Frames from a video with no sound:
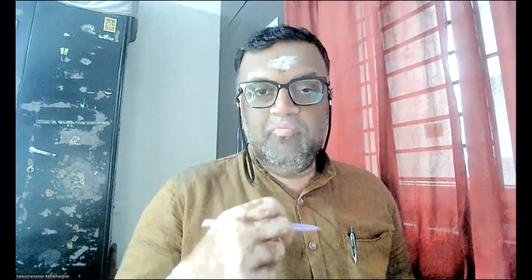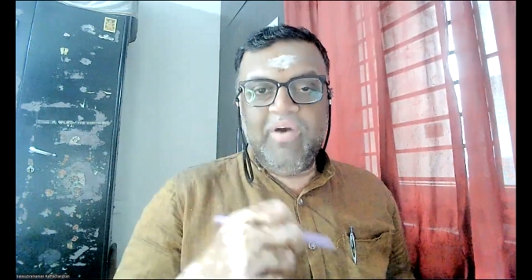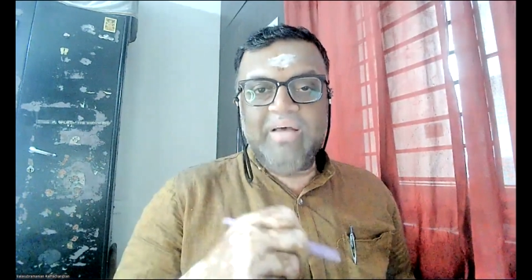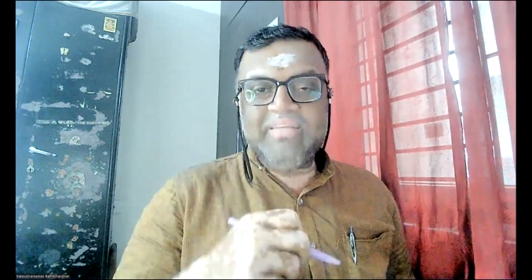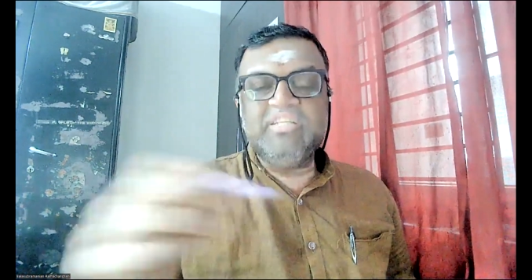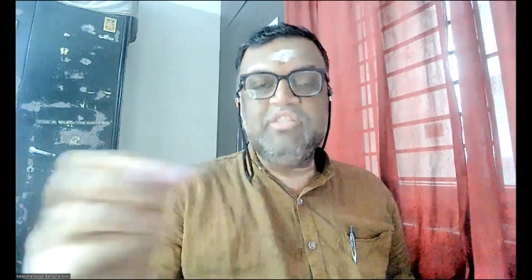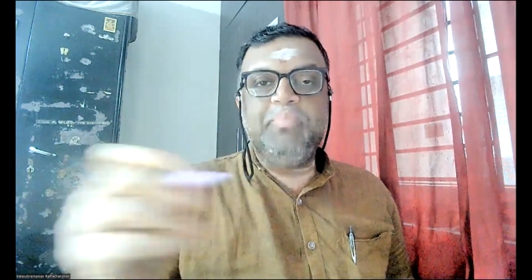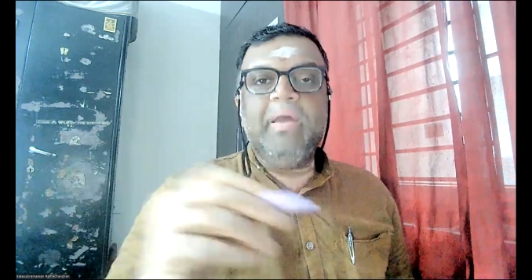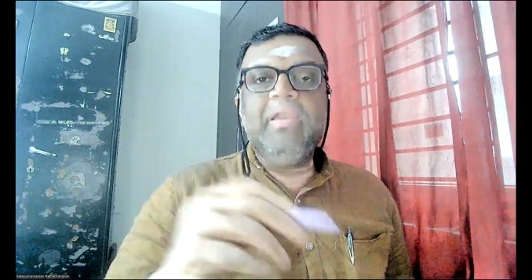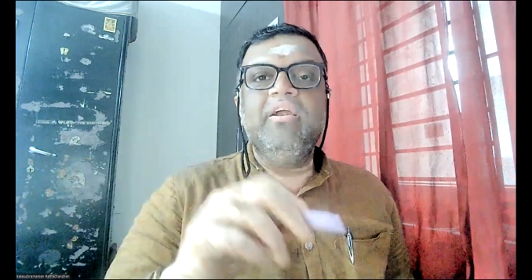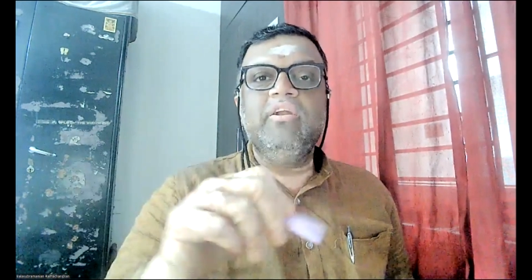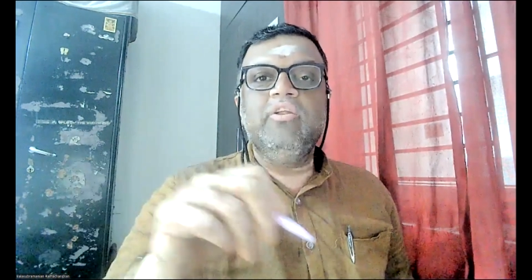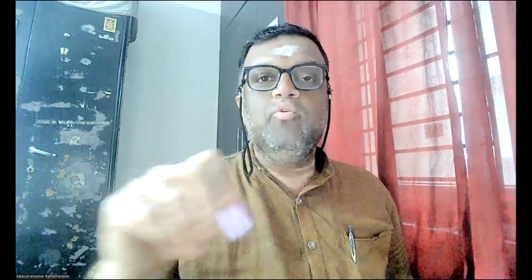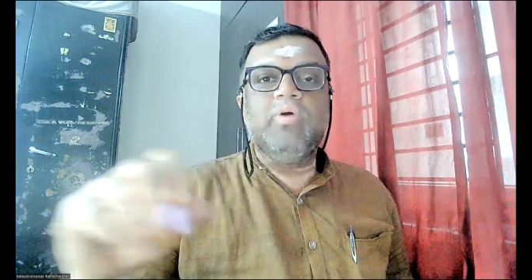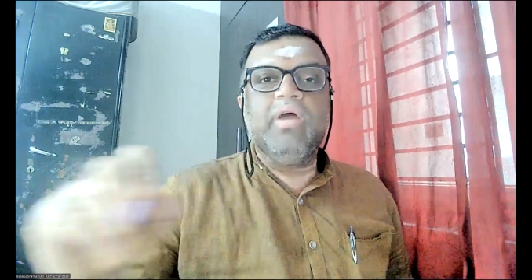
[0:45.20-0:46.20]
as I spell
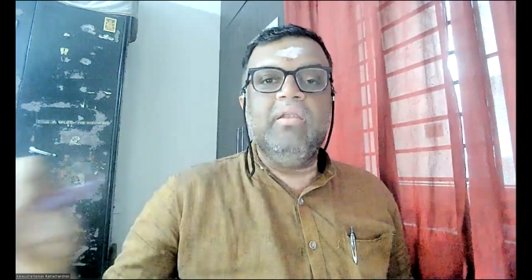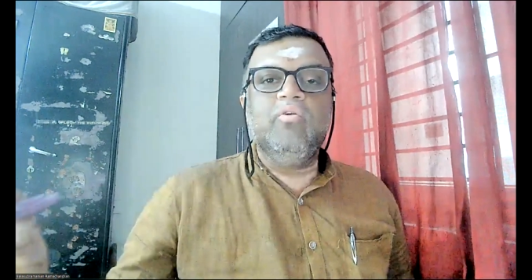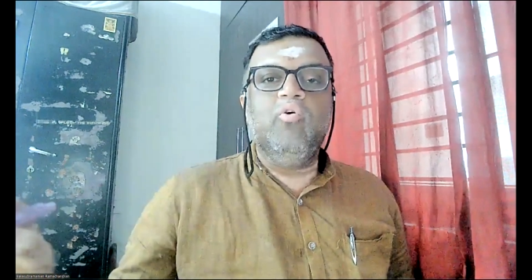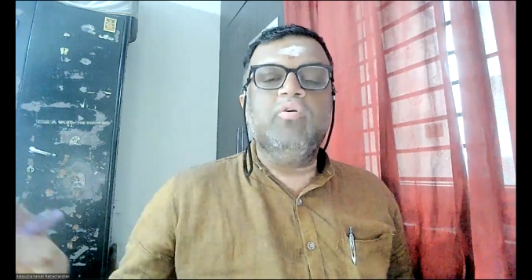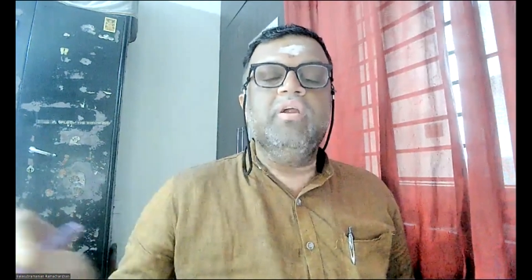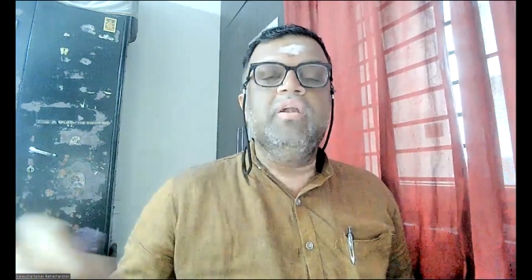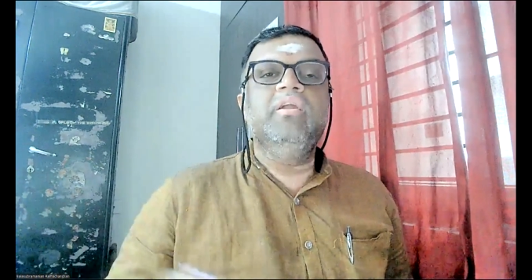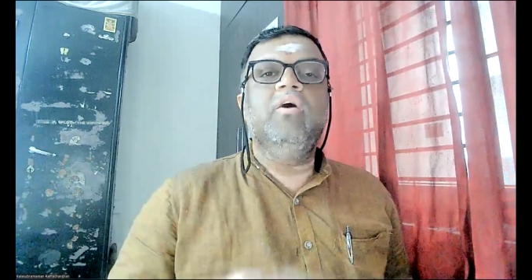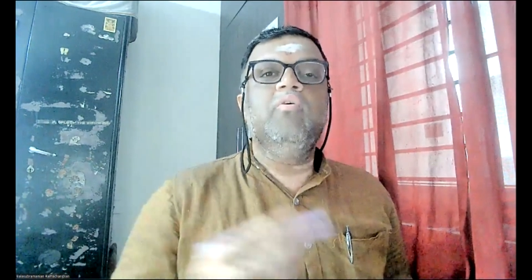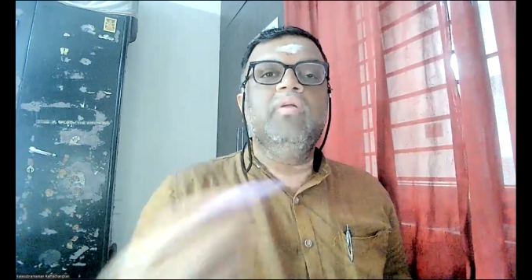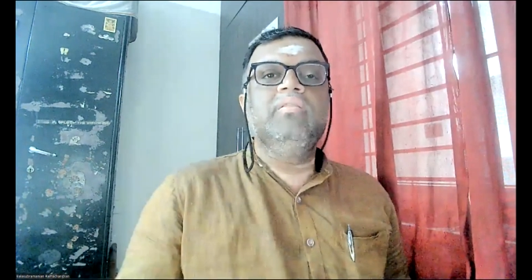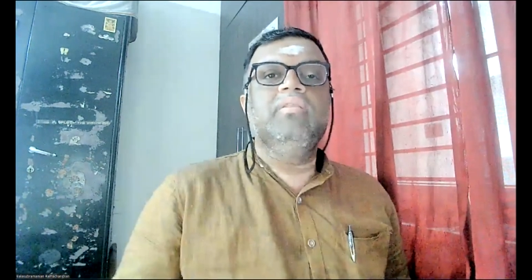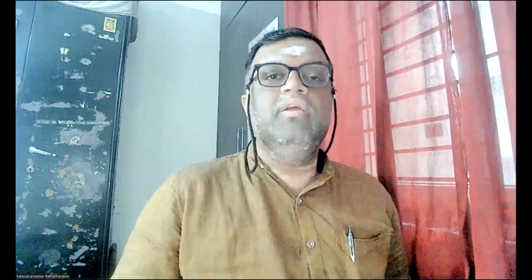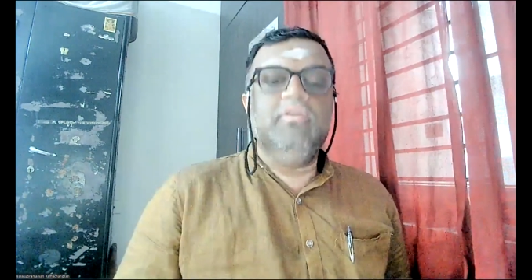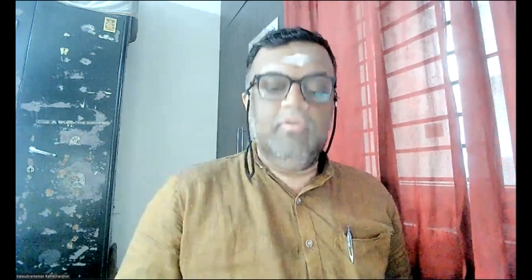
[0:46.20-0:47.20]
it, you can note it down,
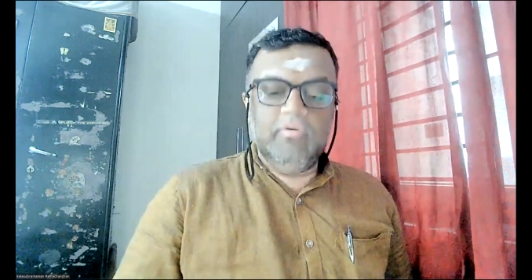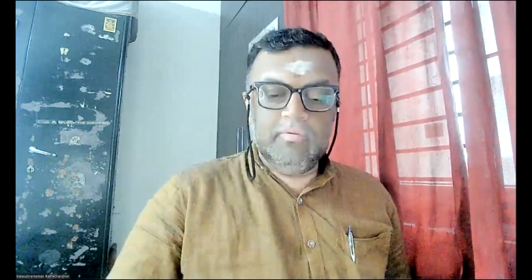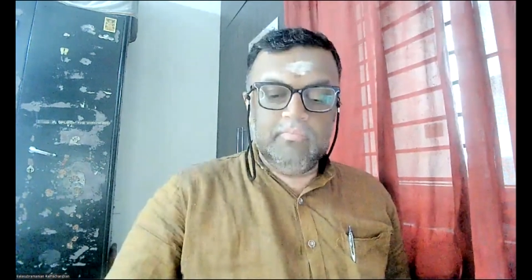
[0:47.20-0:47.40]
and then